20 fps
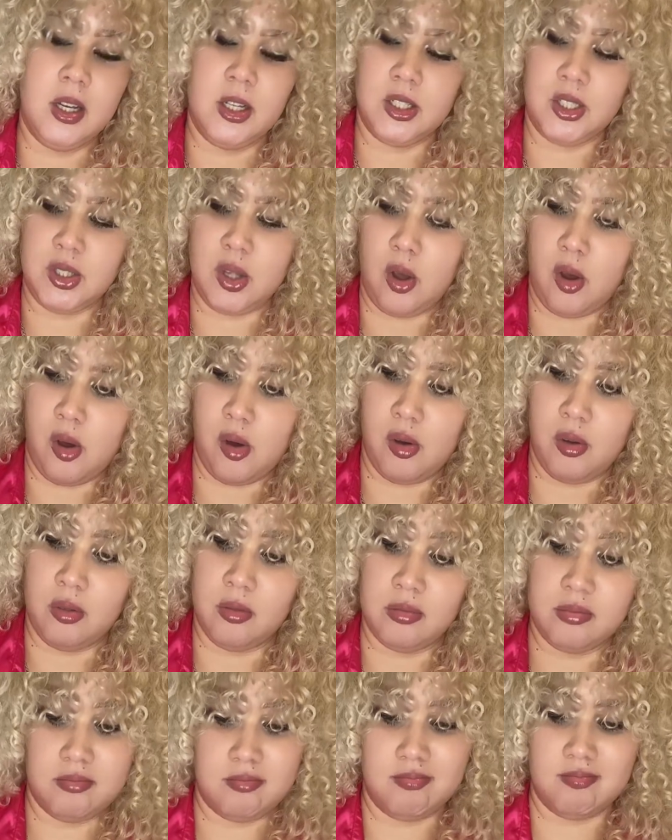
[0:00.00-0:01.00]

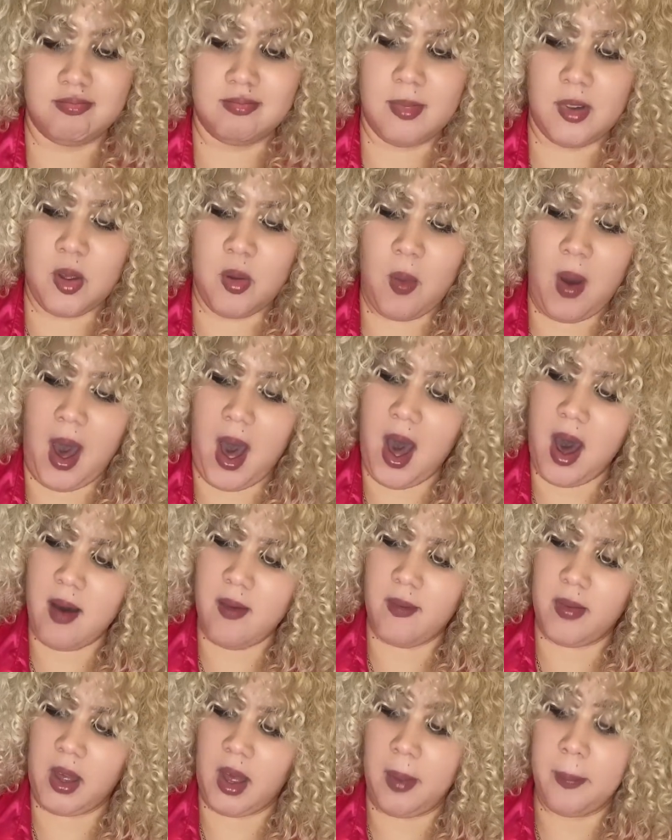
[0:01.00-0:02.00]
So you
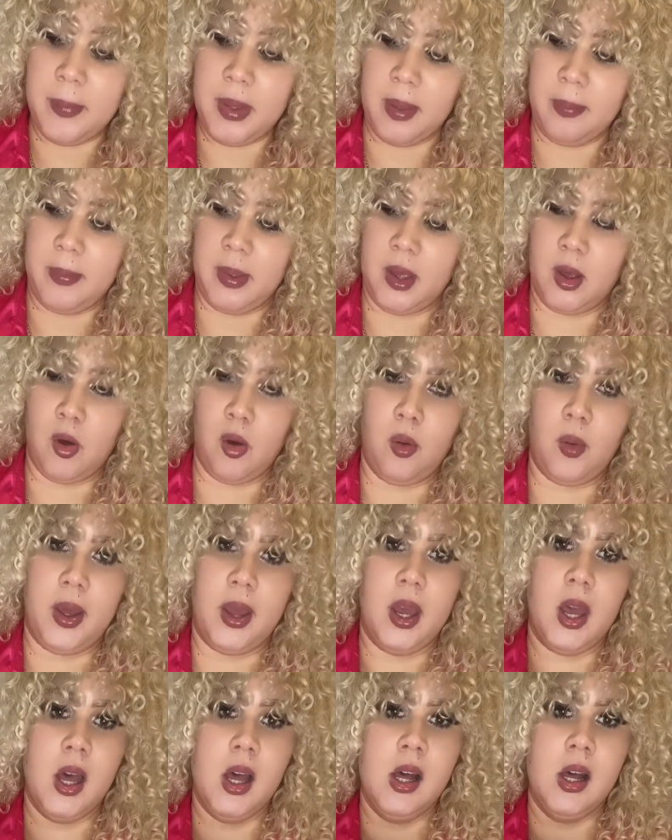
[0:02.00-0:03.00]
have commitment
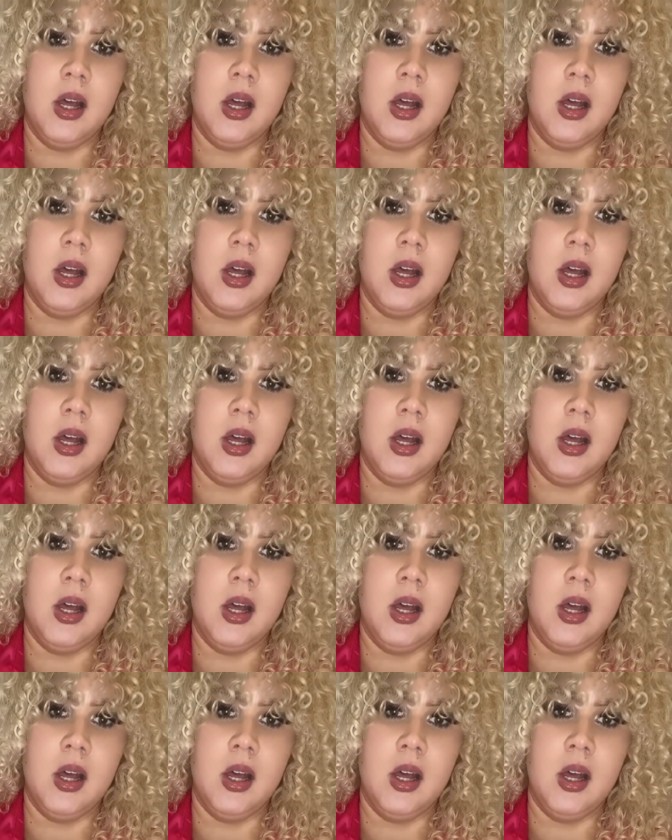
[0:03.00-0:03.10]
going.